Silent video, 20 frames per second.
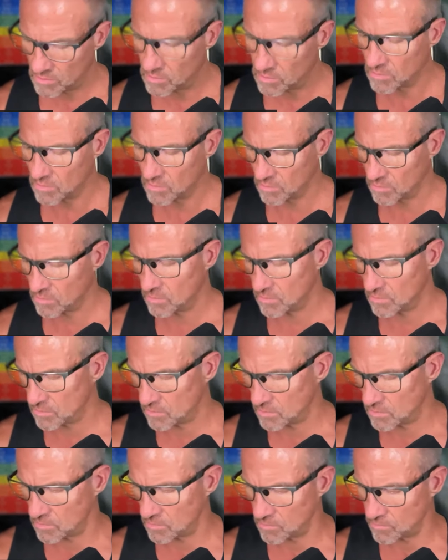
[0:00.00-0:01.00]

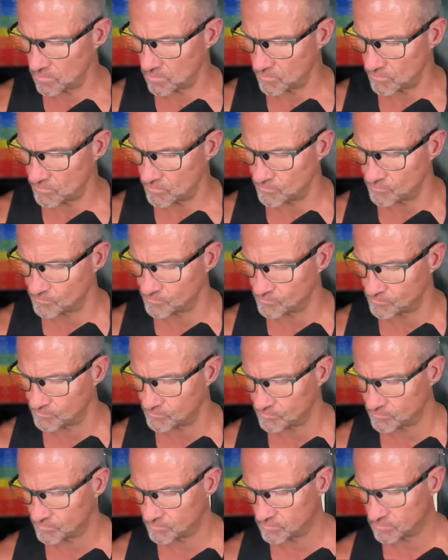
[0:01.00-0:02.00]

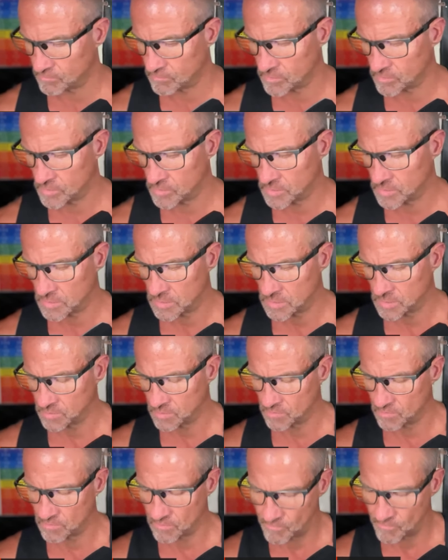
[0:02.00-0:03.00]

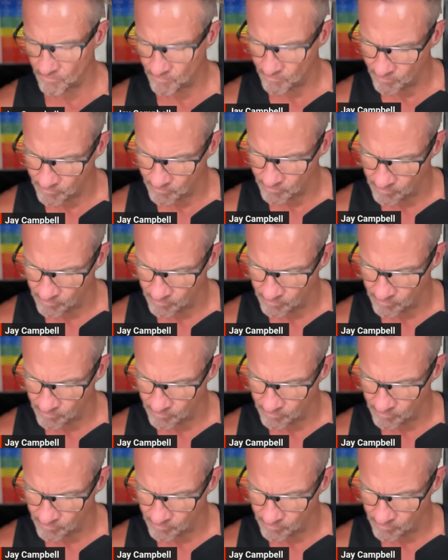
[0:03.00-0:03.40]
(not speaking)